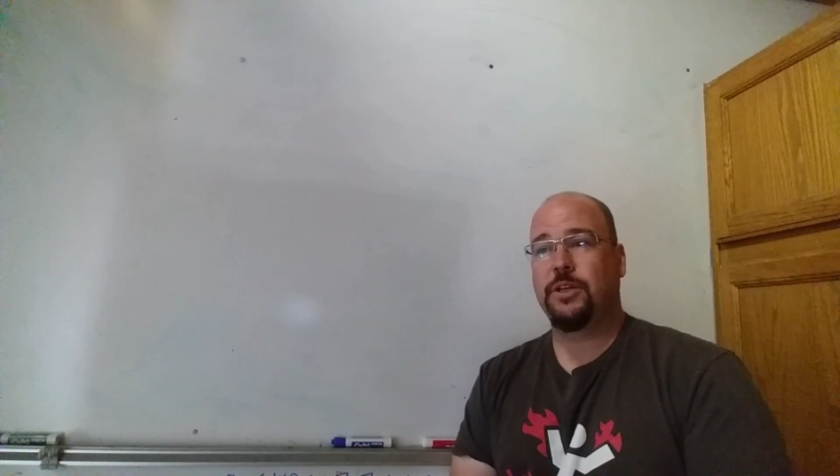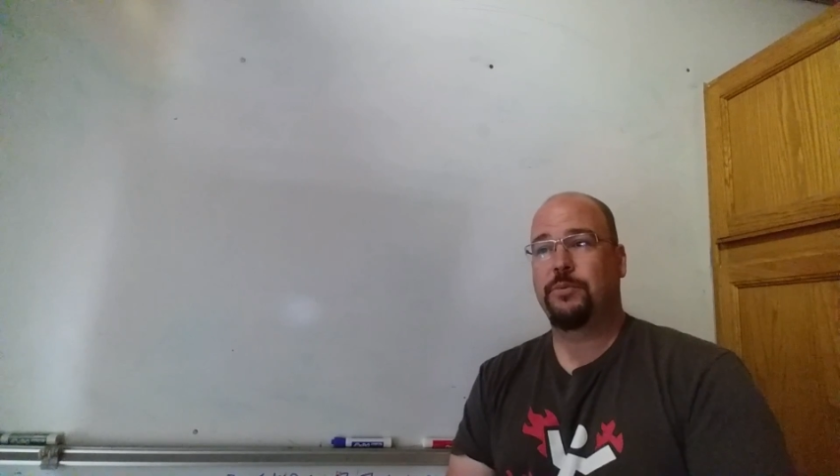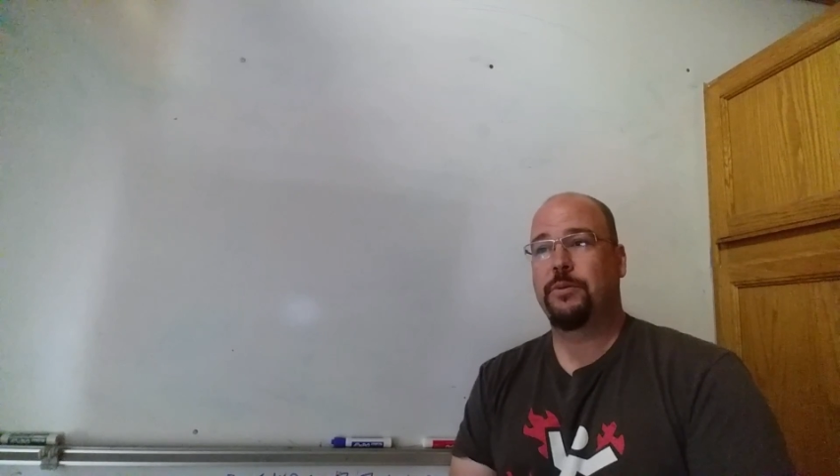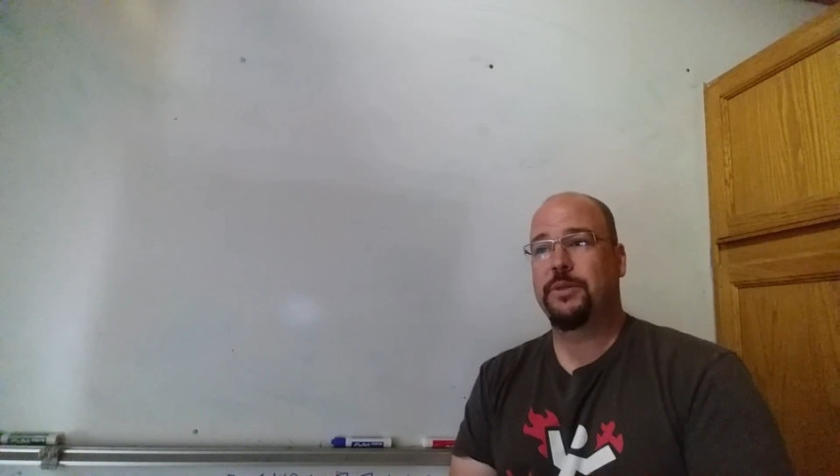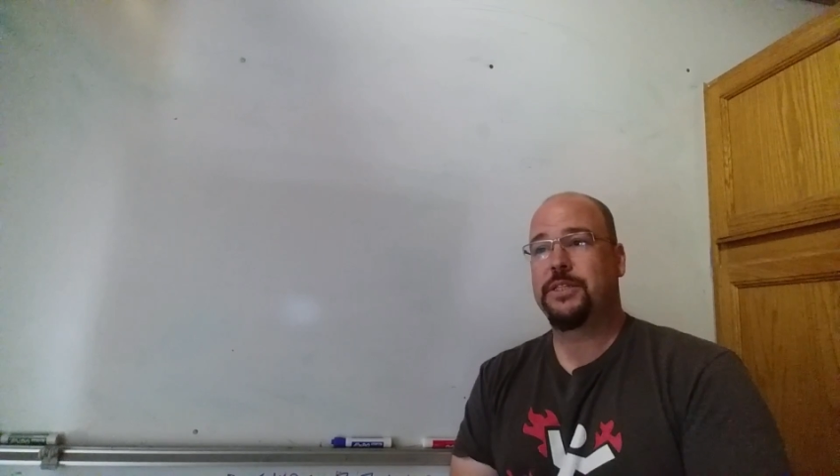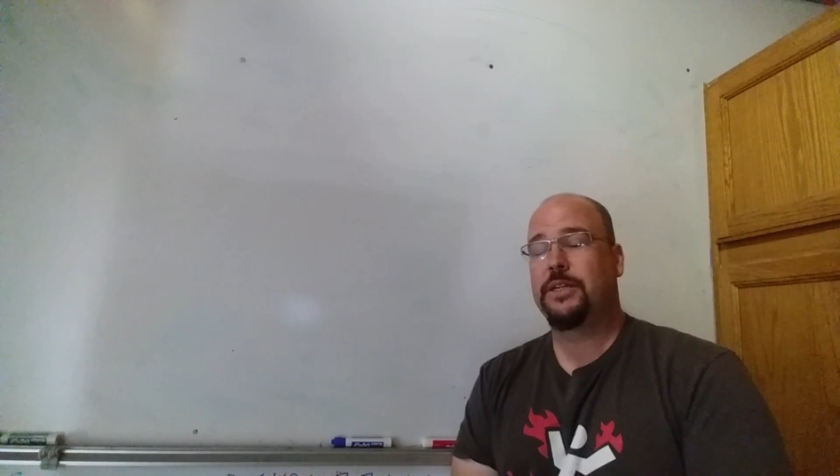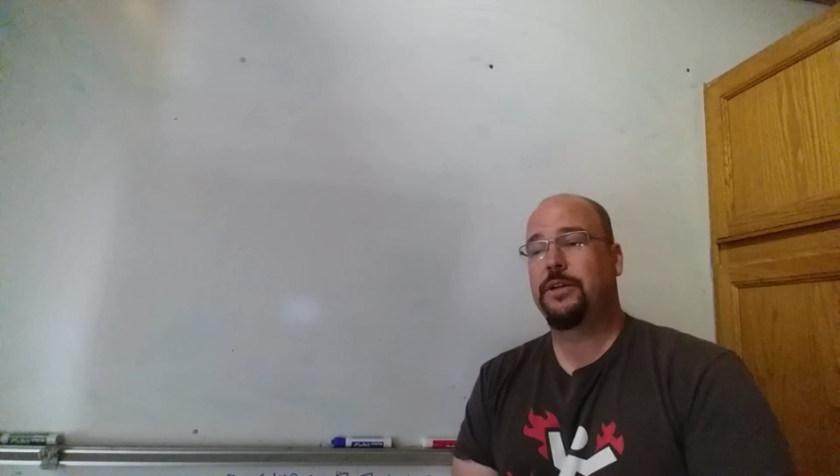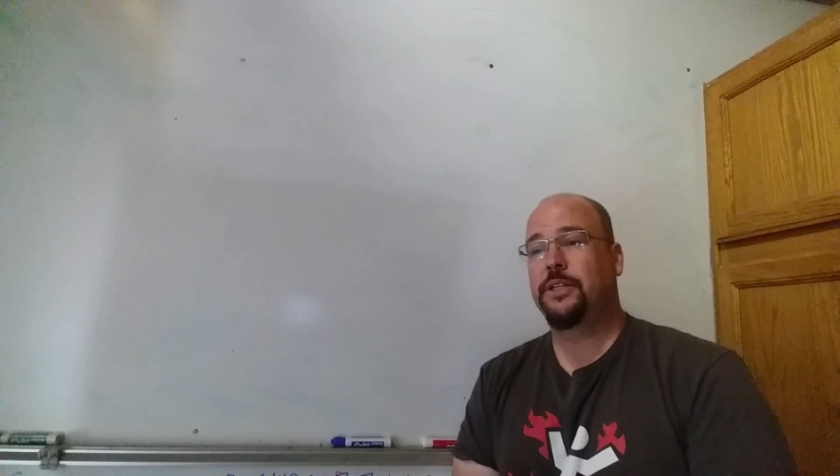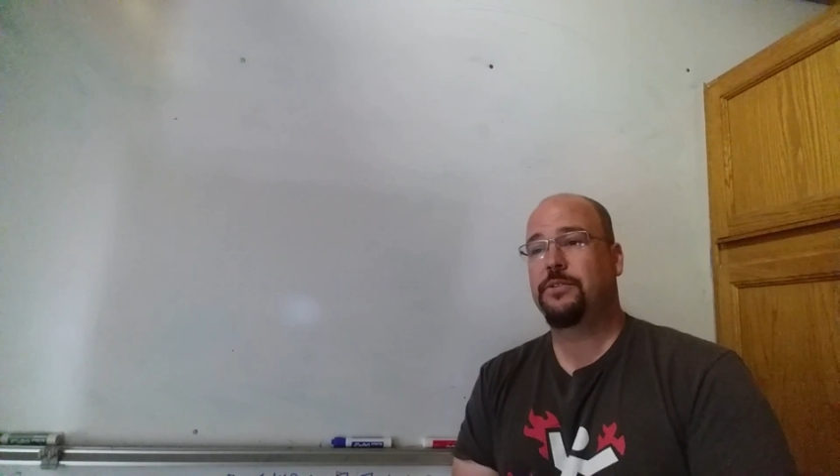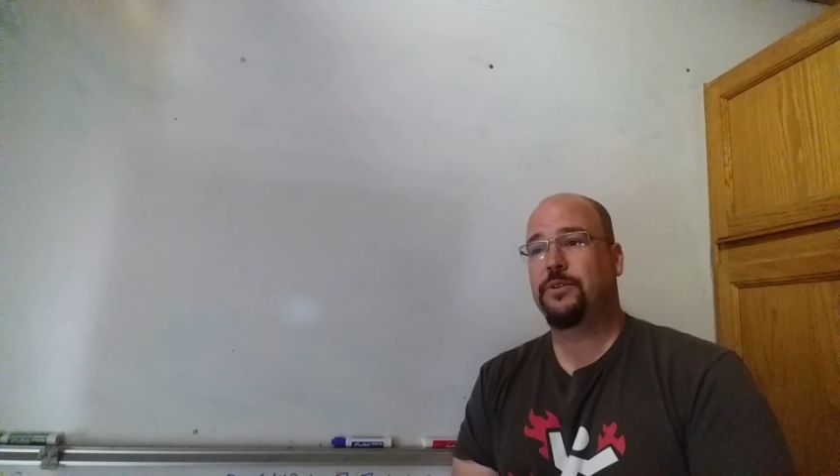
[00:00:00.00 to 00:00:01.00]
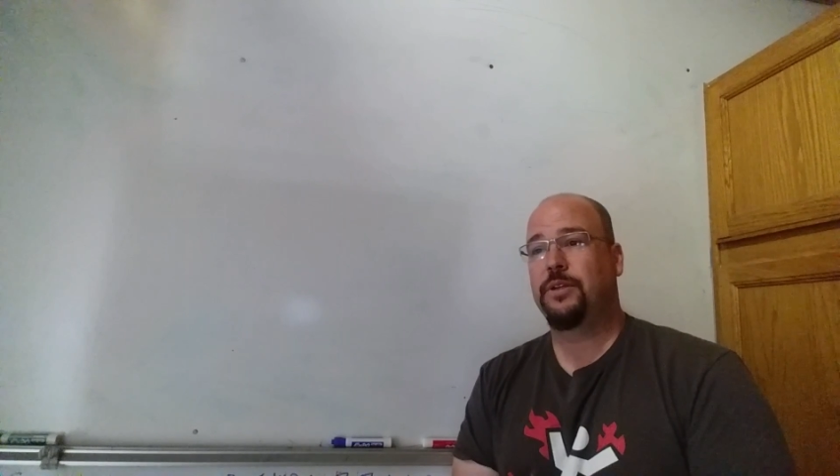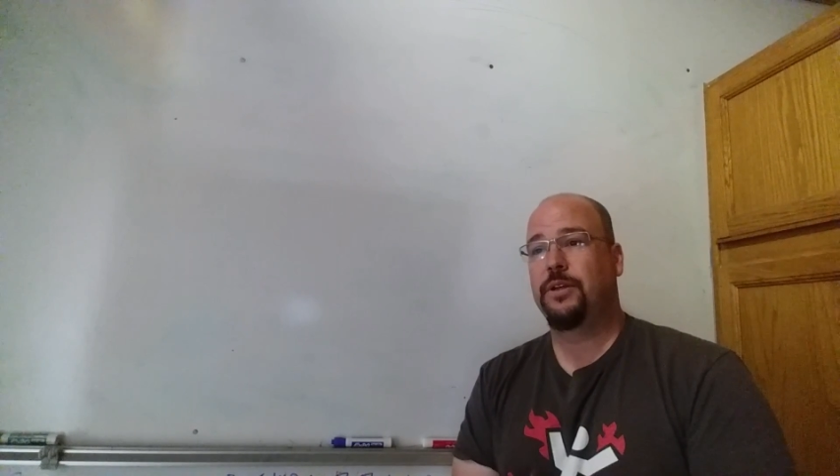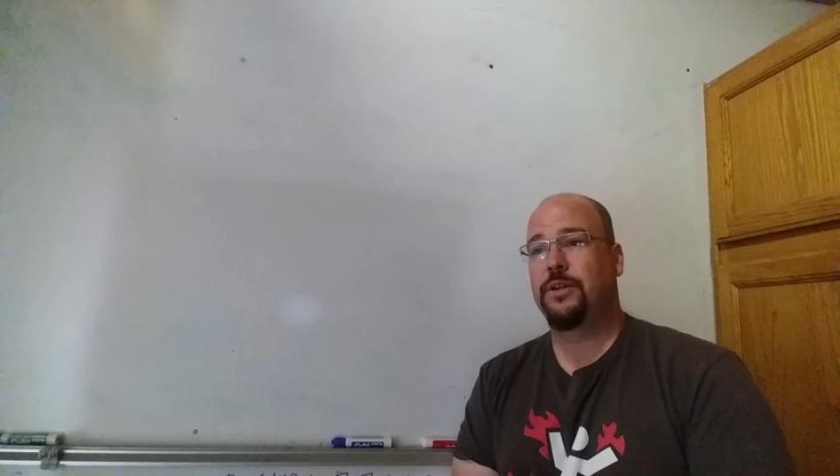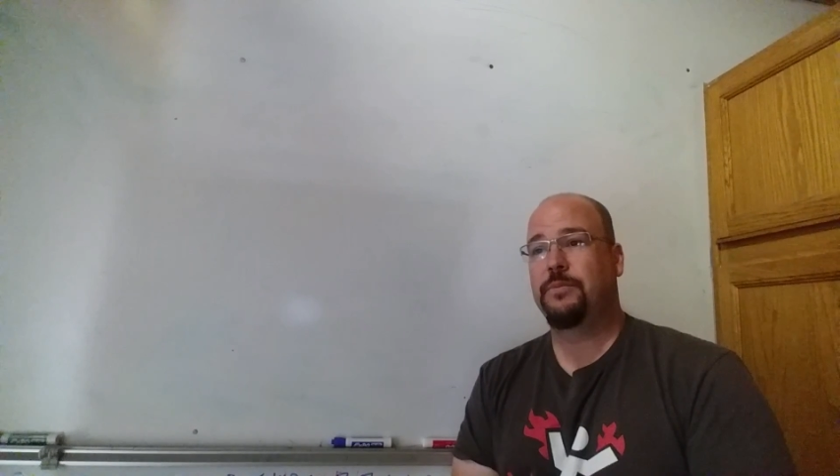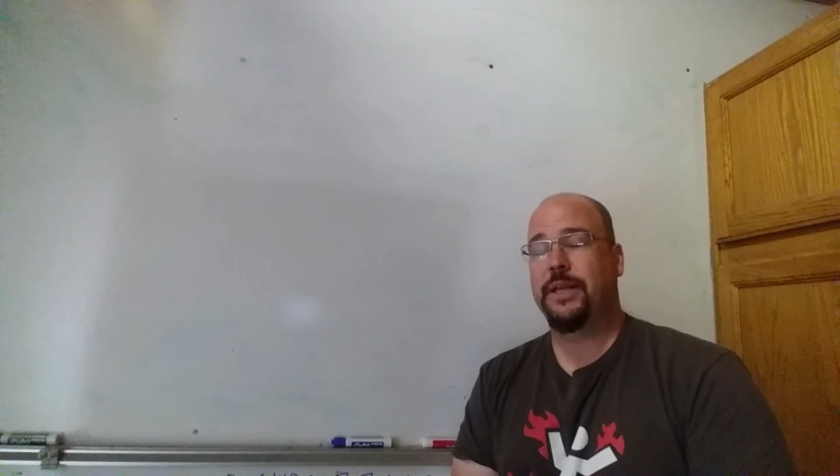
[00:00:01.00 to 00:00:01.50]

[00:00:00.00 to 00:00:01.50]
Going to put them in series to